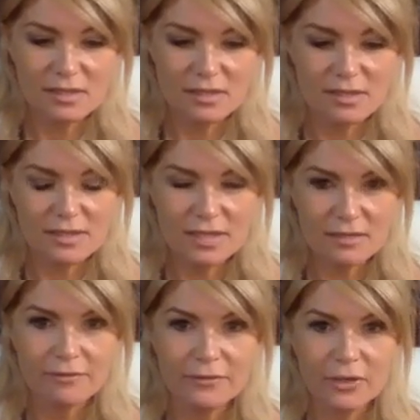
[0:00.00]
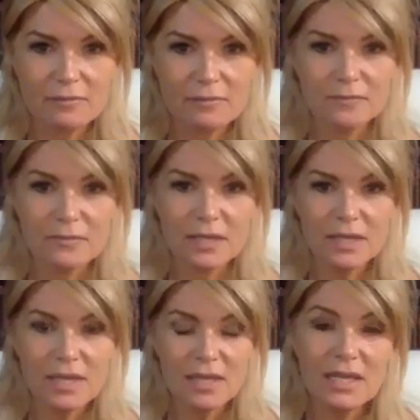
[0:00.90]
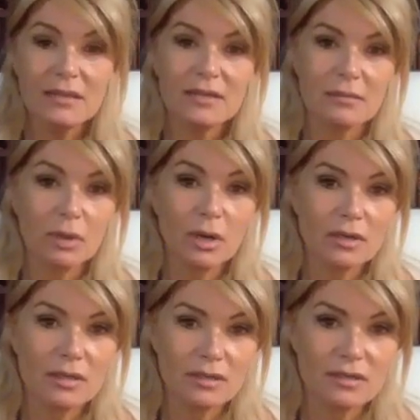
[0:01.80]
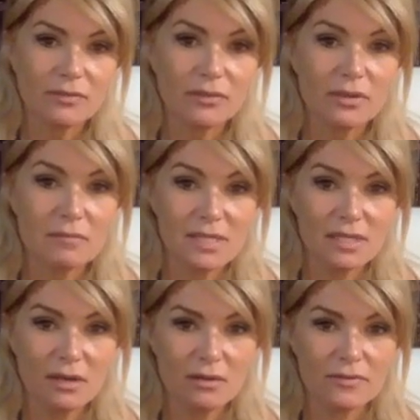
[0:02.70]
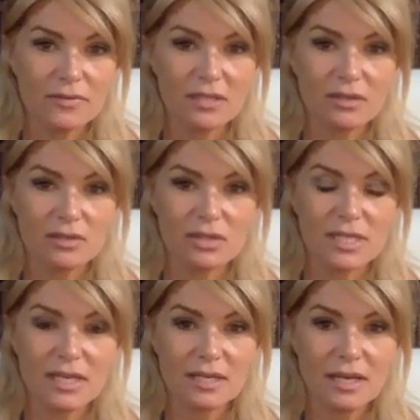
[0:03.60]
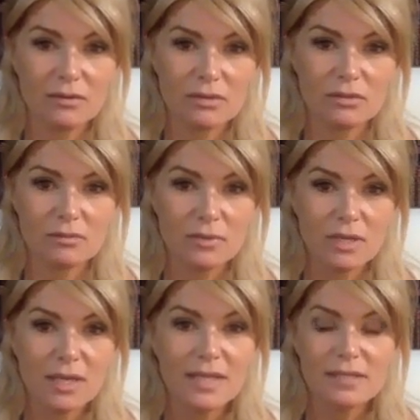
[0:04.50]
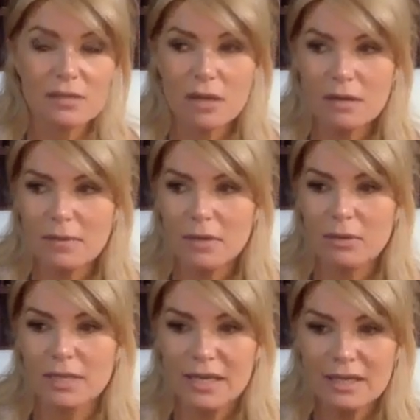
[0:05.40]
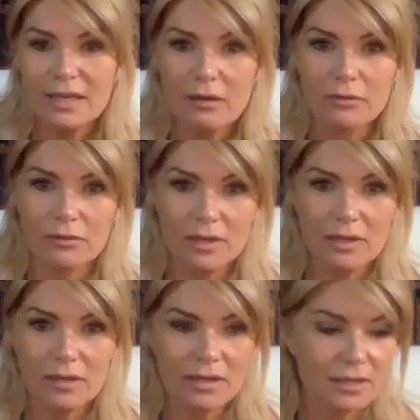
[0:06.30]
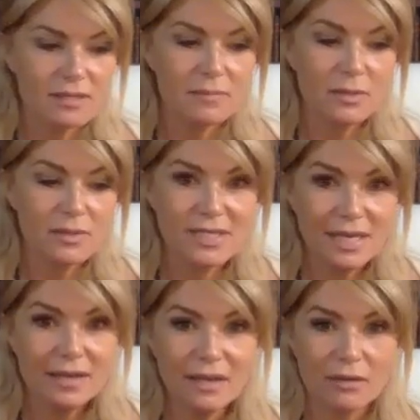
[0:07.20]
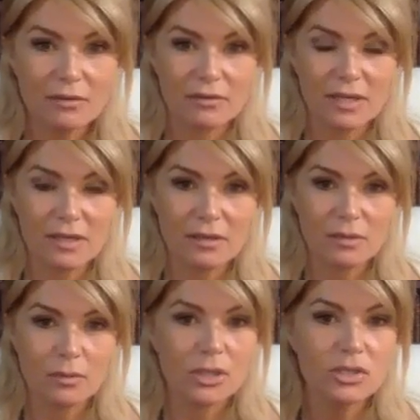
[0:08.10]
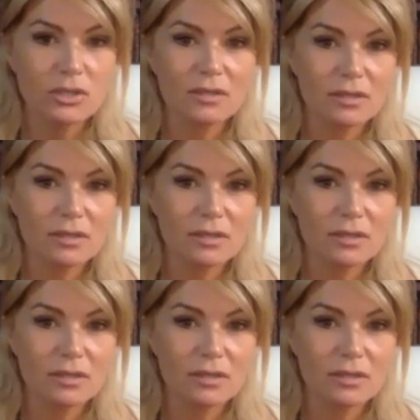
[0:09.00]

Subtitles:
set of healing products for themselves, and understand how to, it's not about getting healthy, it's about staying healthy. We shouldn't